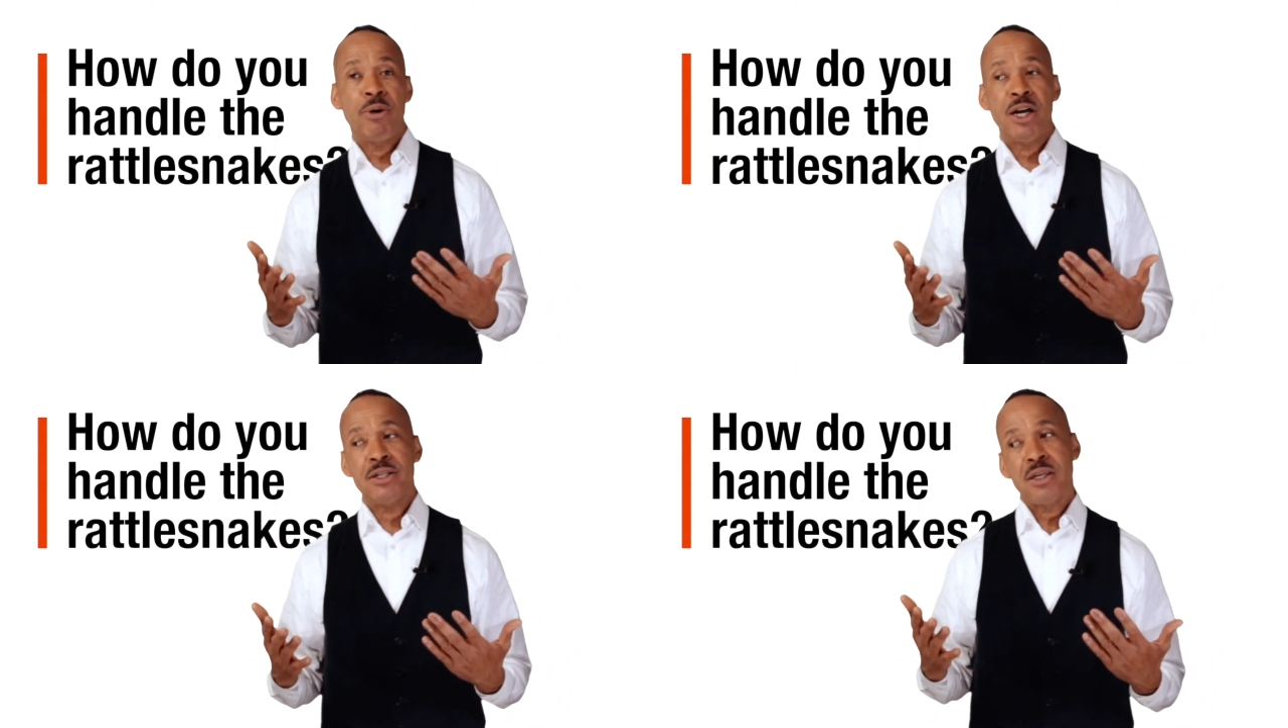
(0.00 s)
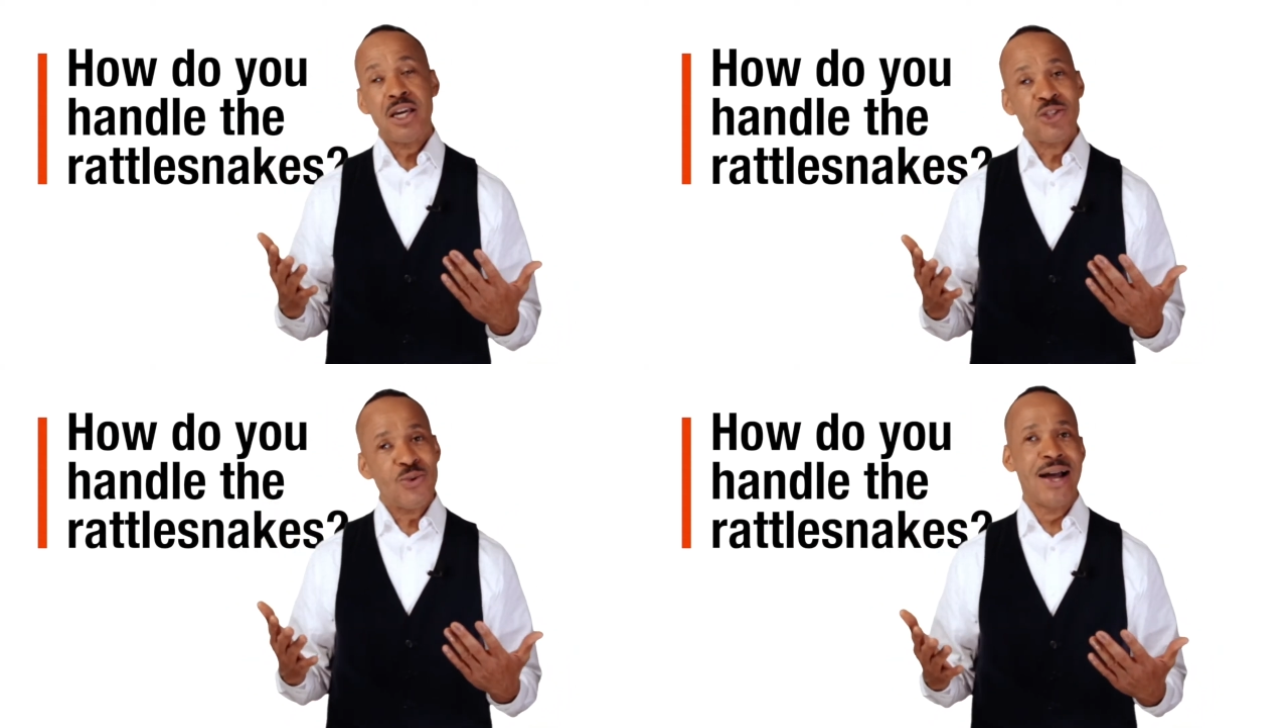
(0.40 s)
But
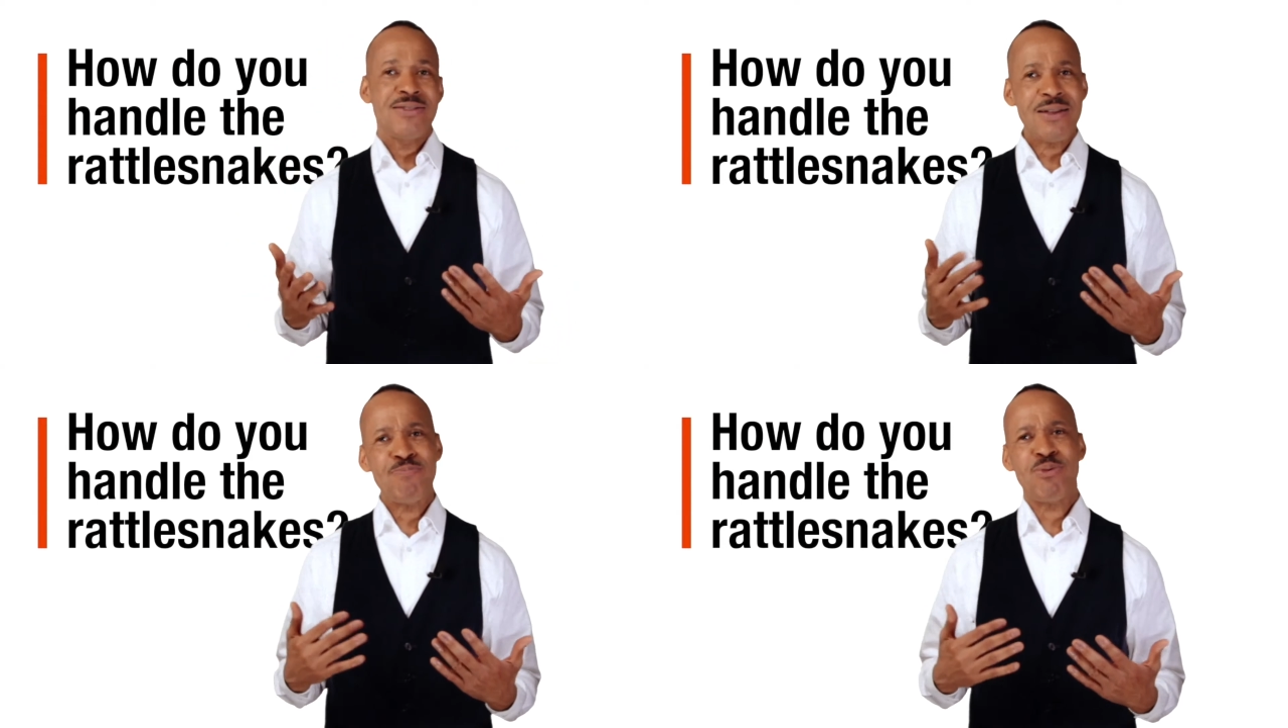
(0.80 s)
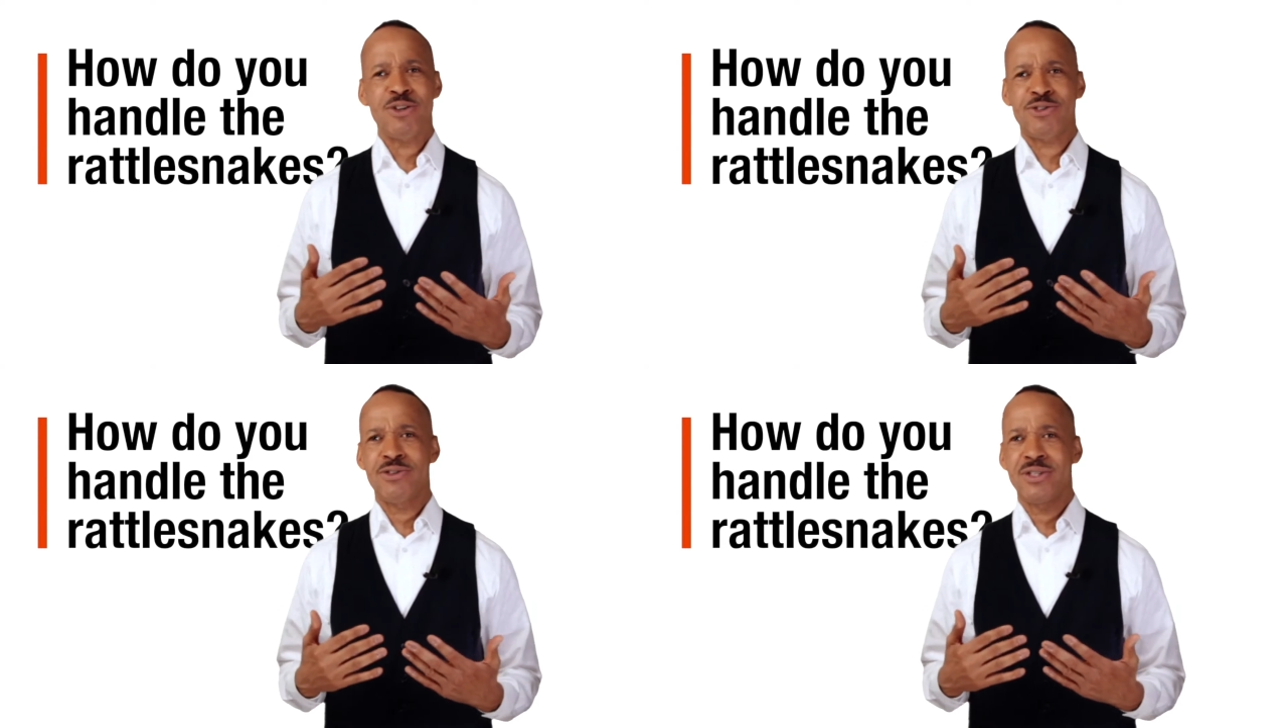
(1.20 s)
guess what? That
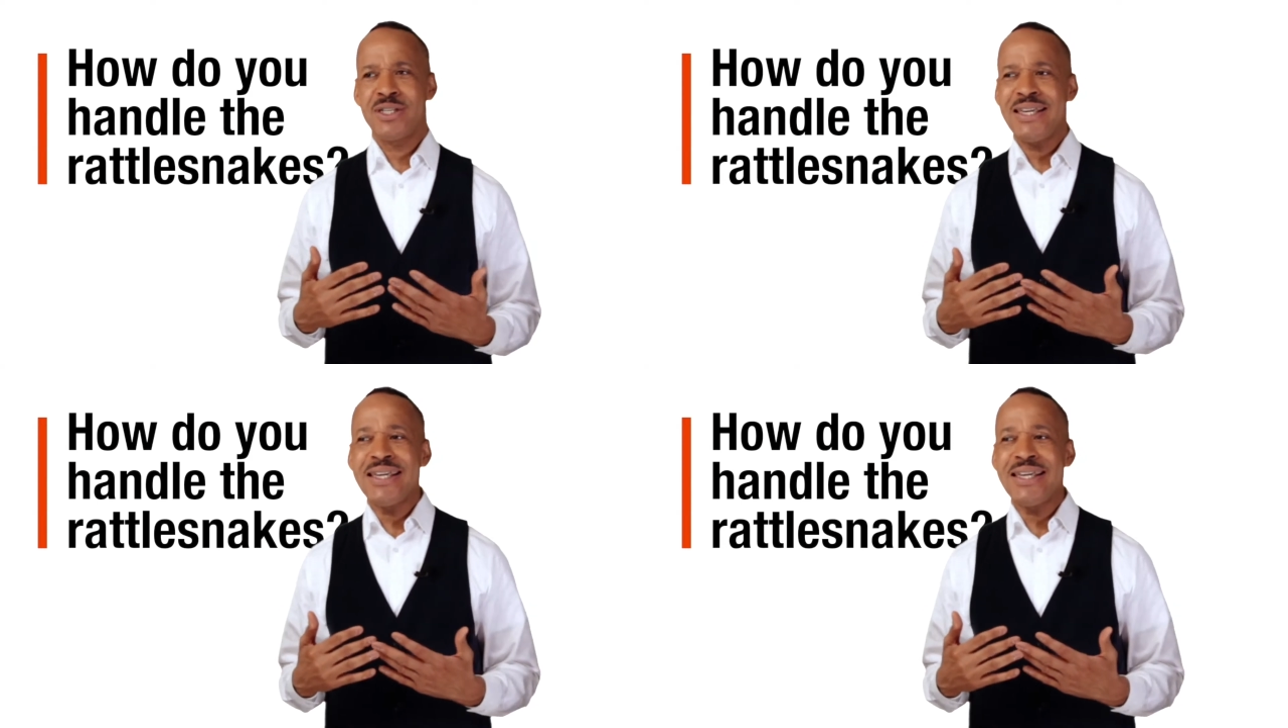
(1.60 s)
person